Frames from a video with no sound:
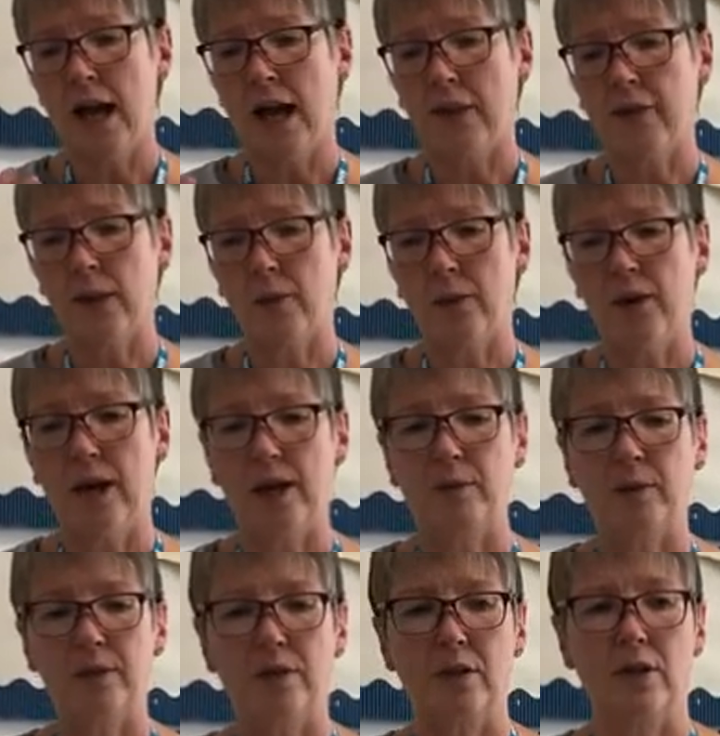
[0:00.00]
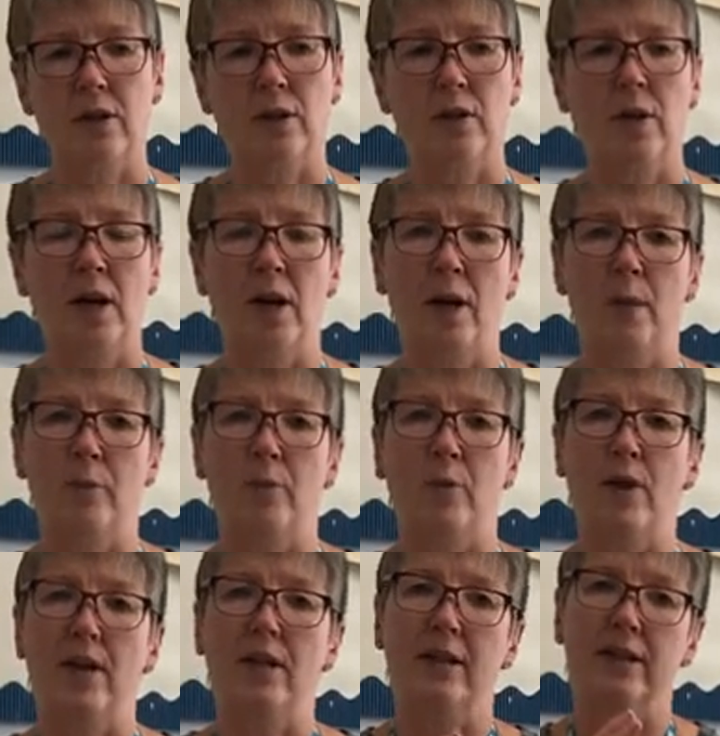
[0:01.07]
And they were able to
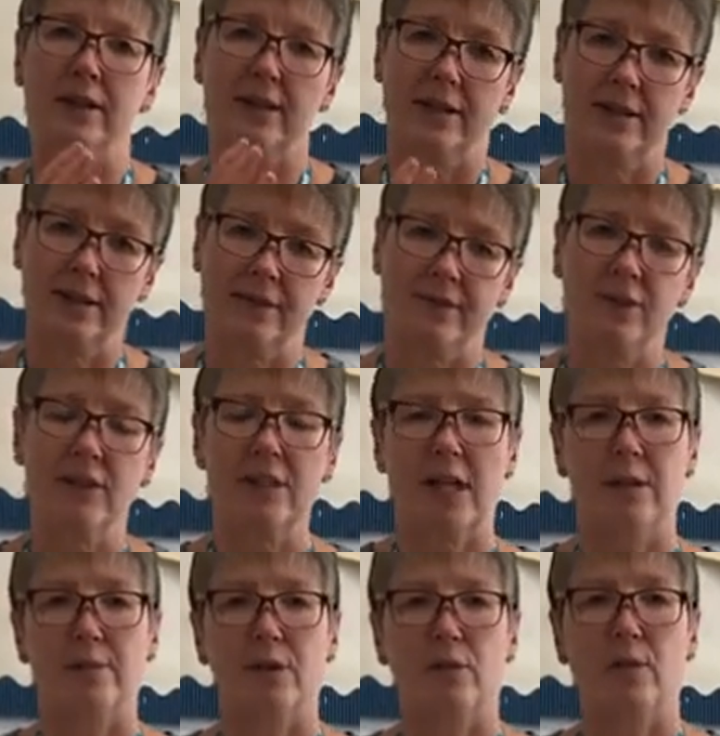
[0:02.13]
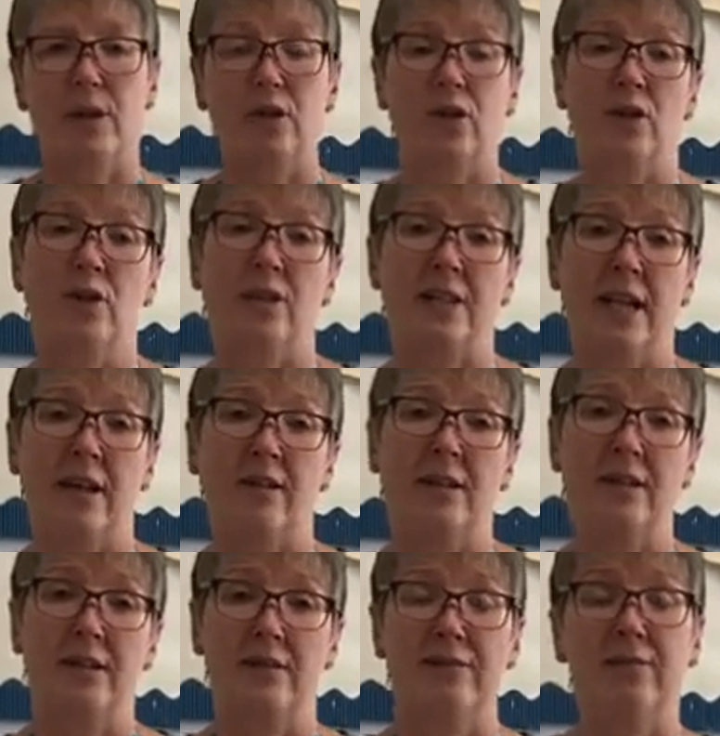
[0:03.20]
break different types of questions down
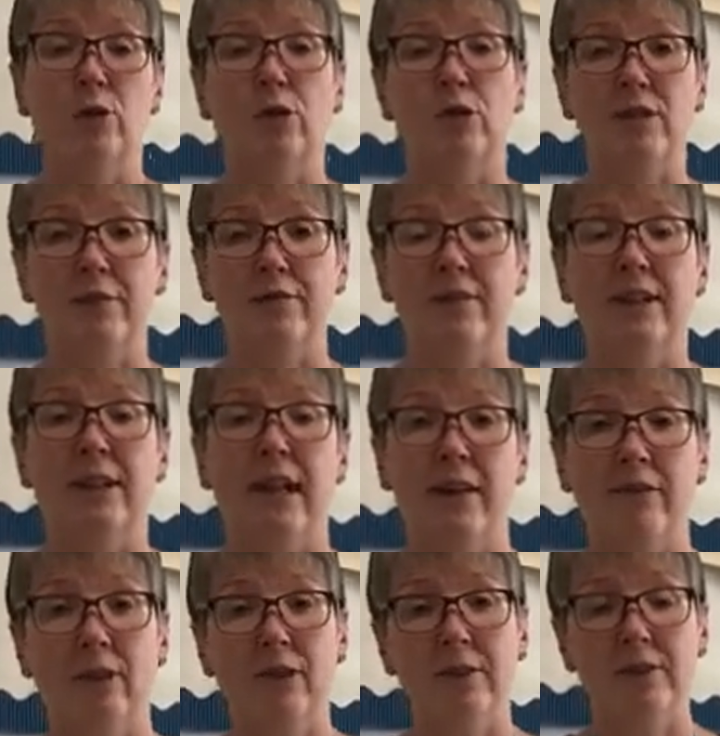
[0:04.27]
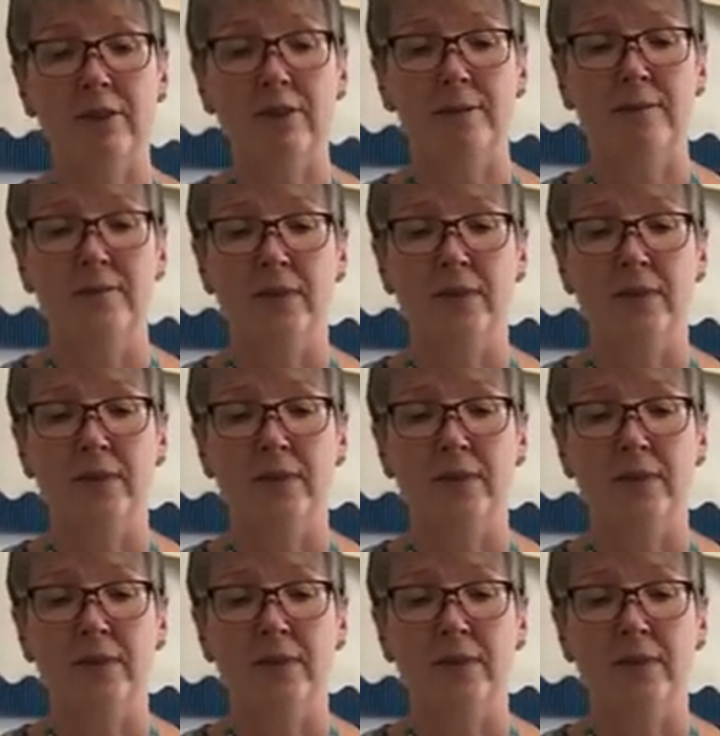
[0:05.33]
into 4 different levels.